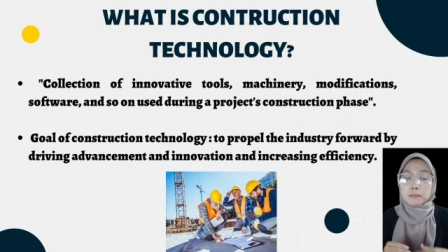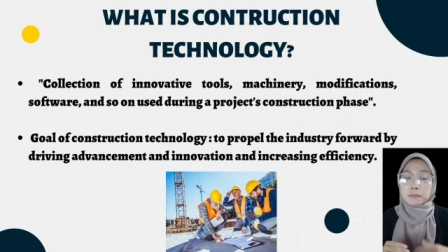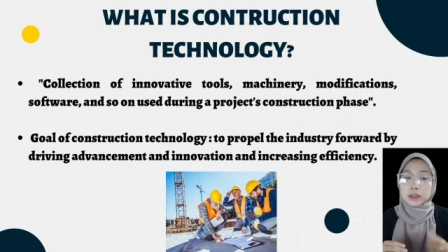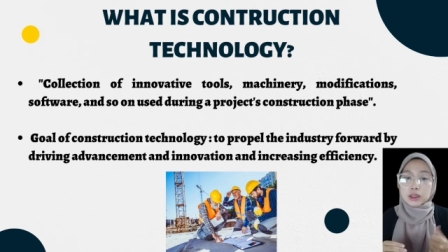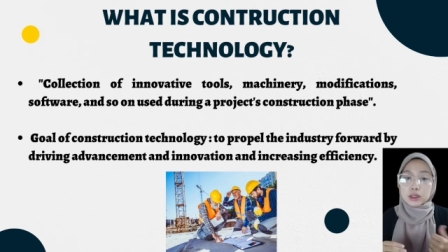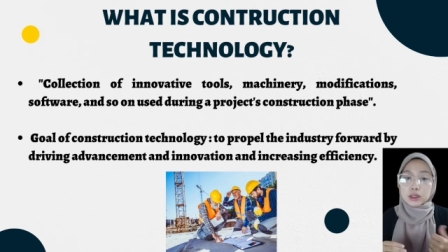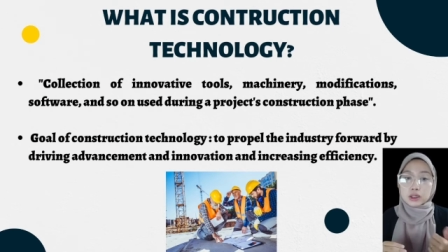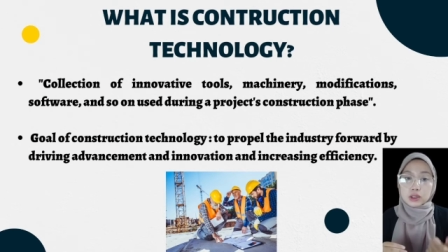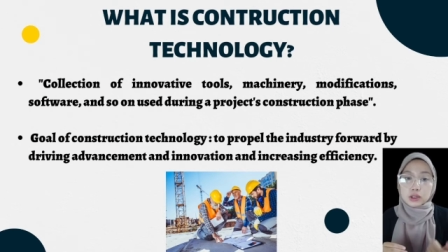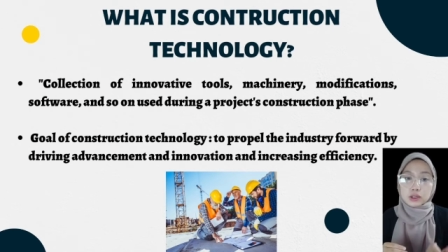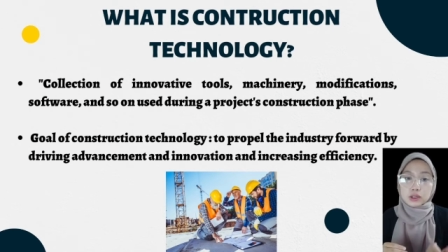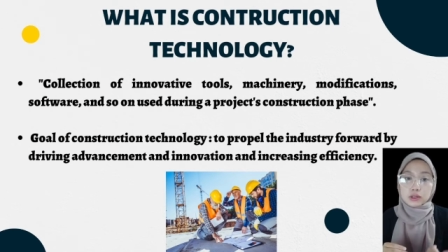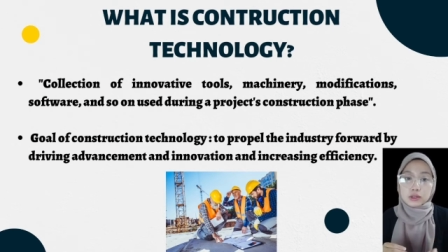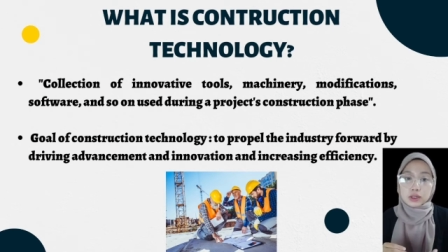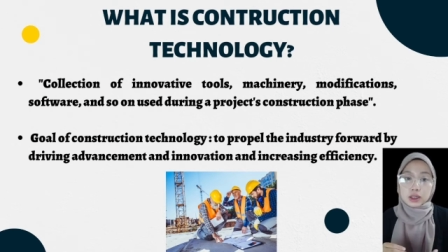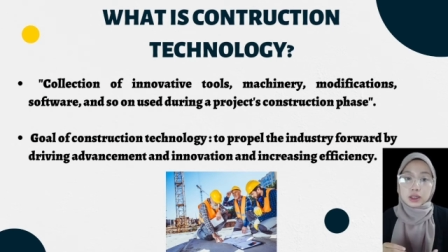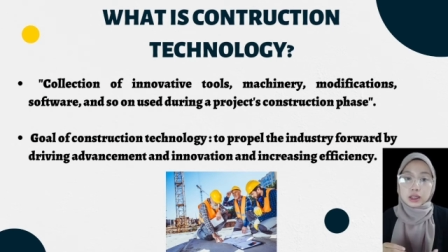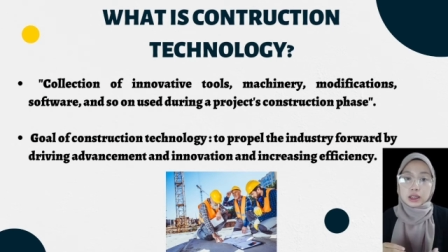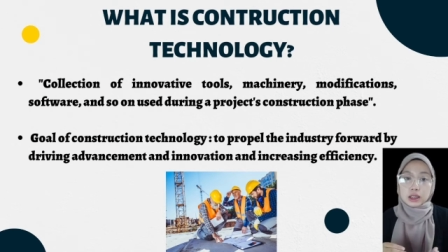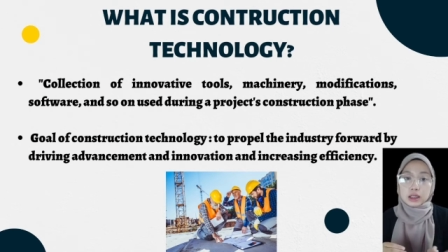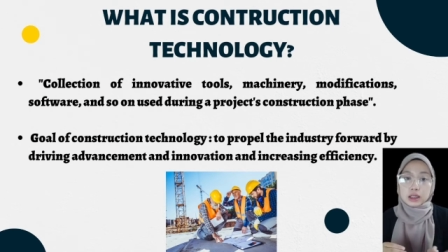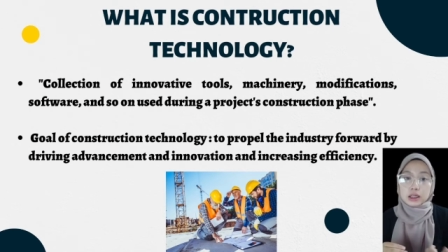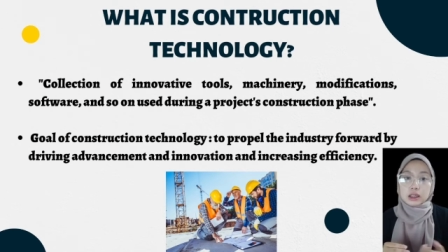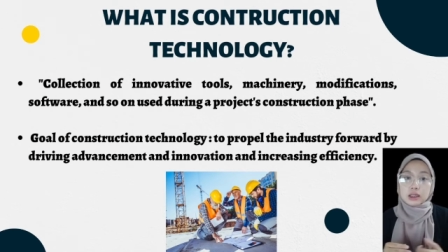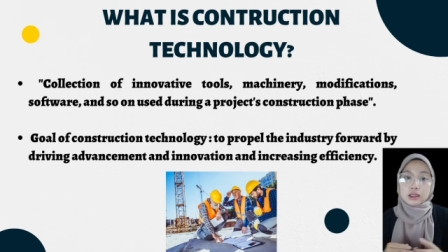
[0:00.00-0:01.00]

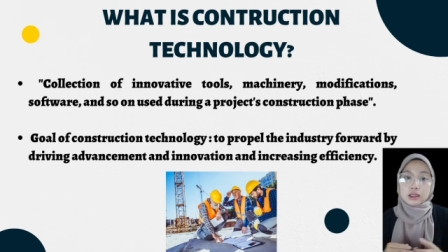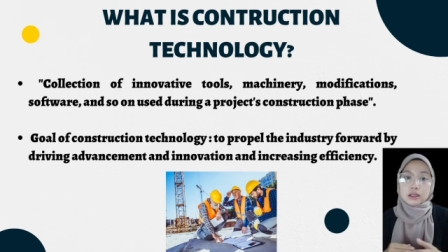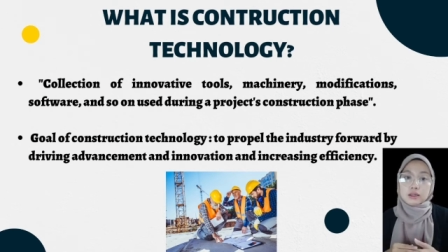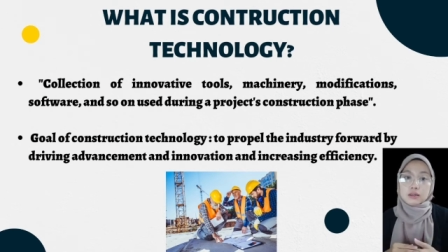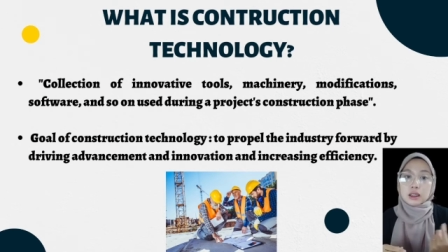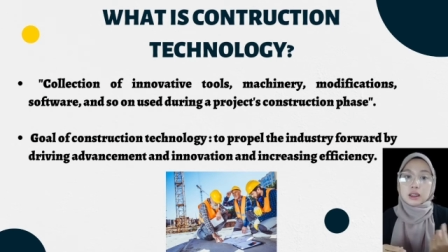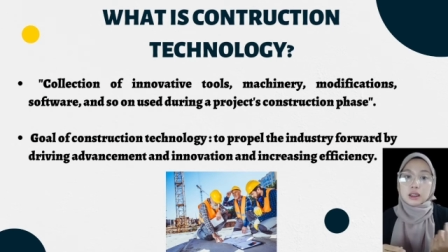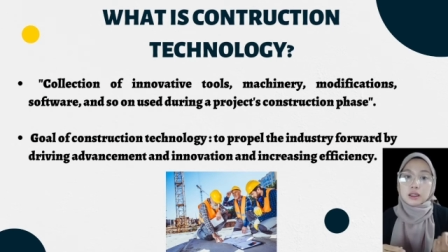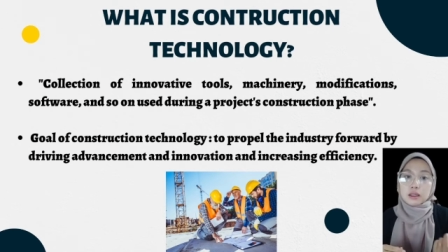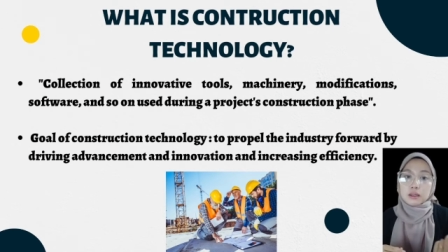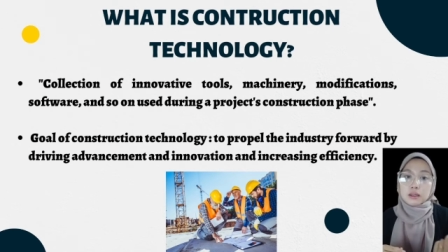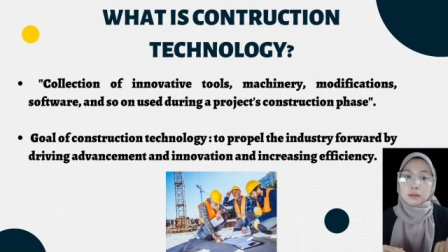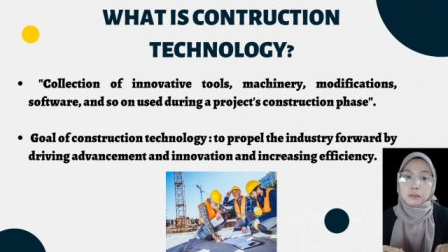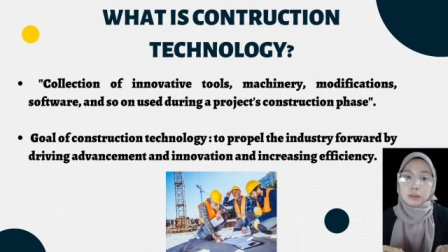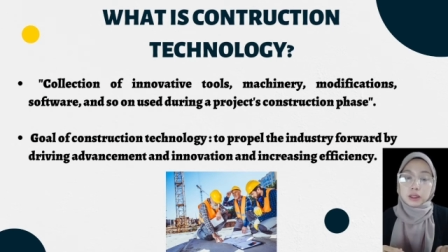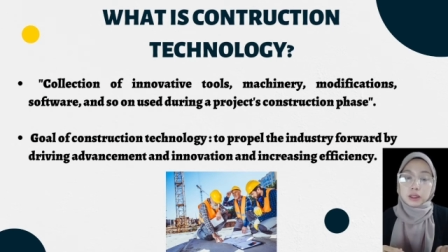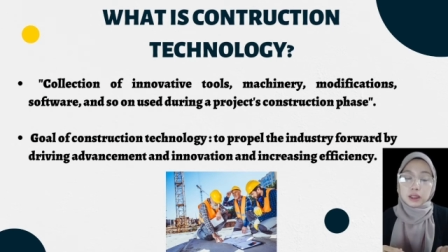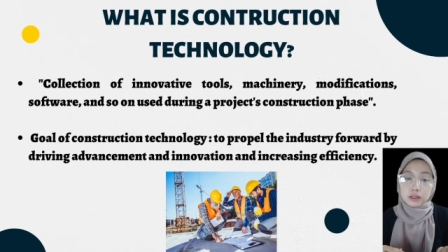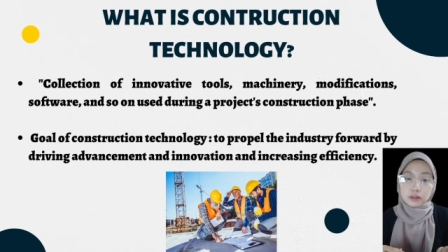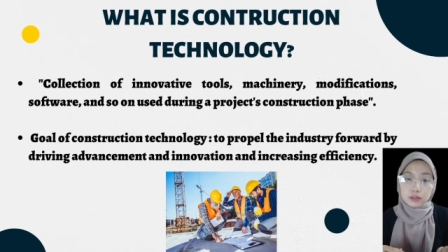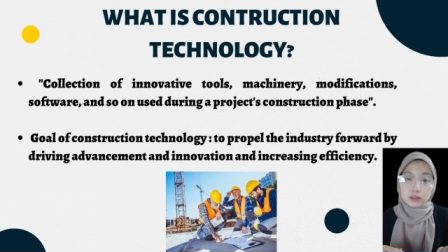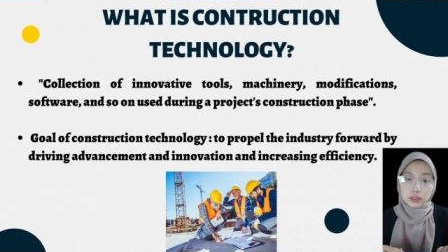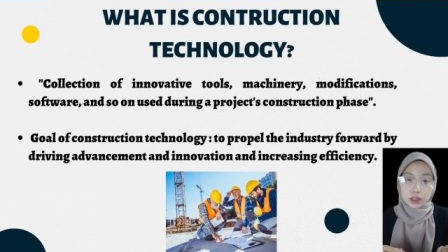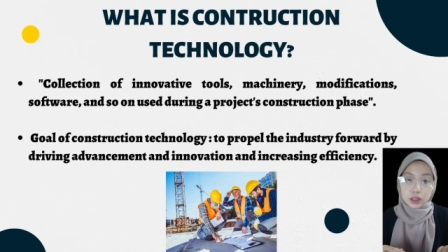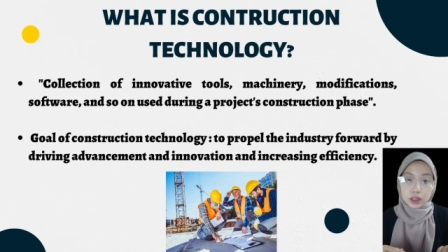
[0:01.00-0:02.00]
machinery,
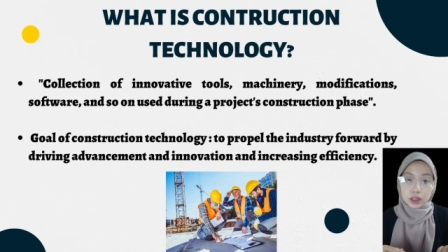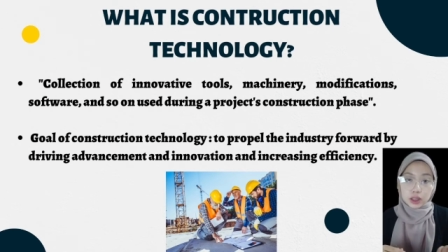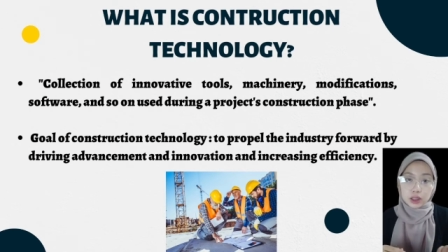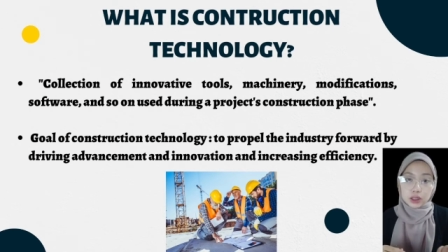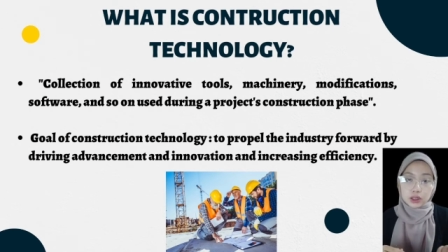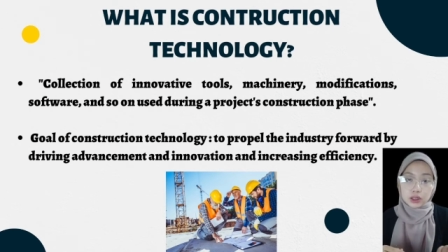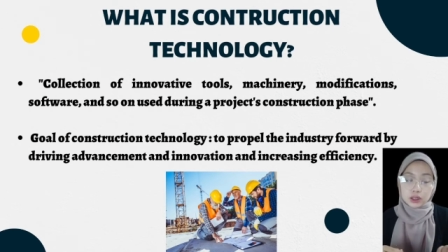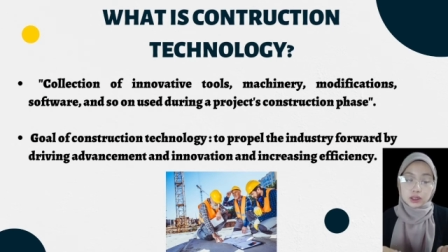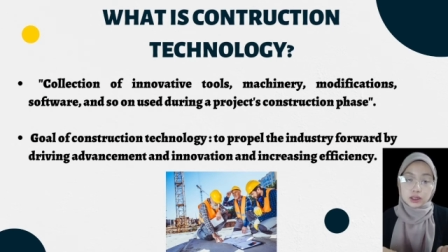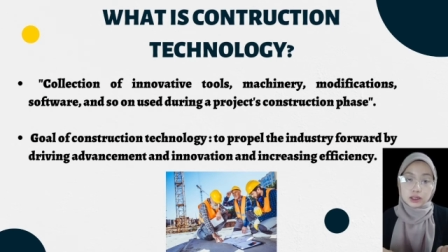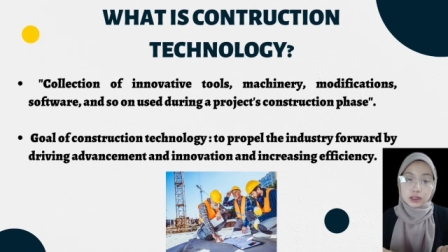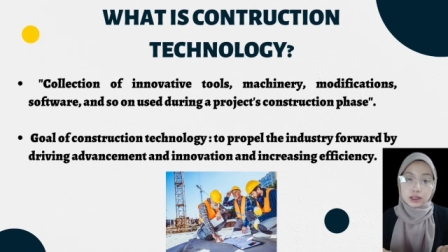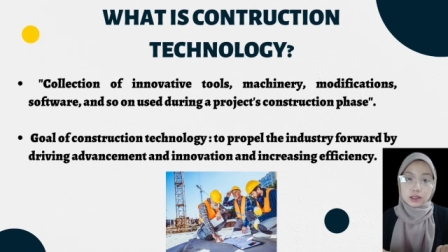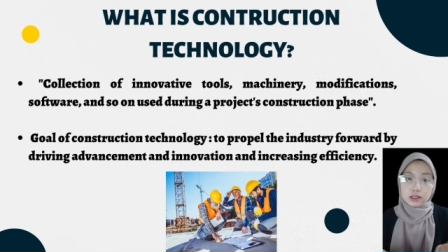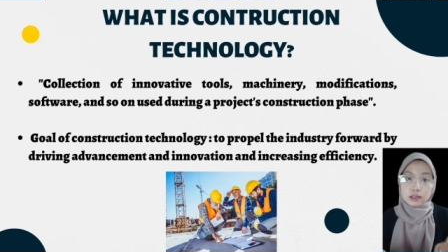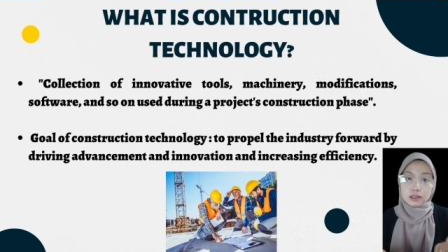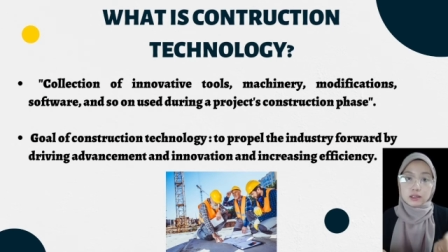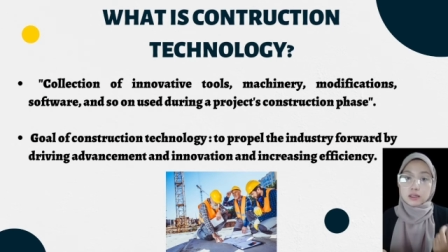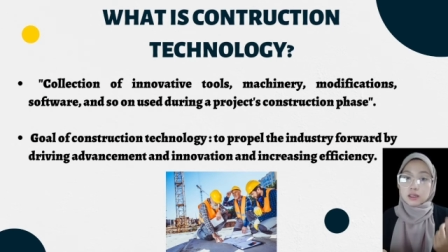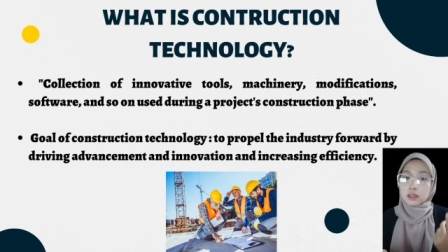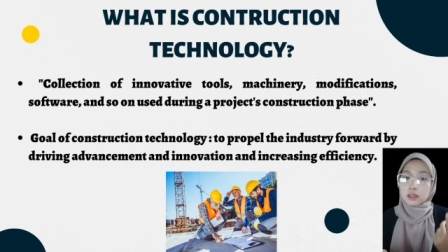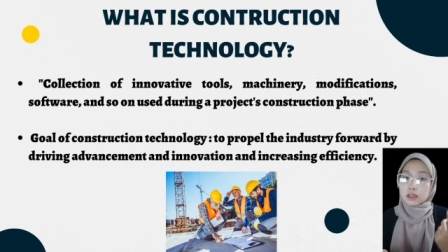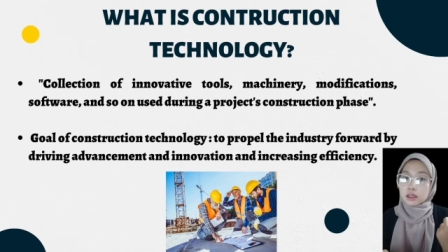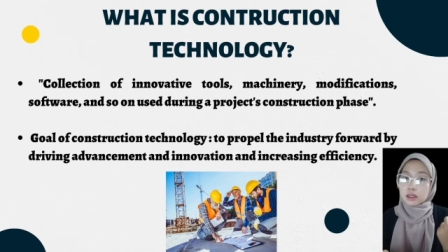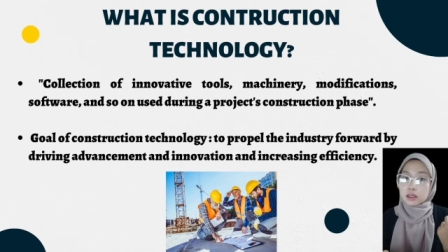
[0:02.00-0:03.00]

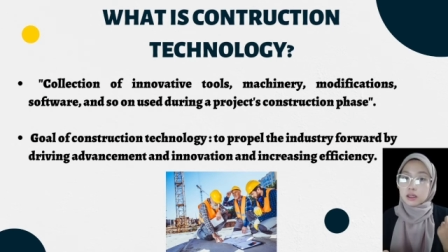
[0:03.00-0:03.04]
modifications,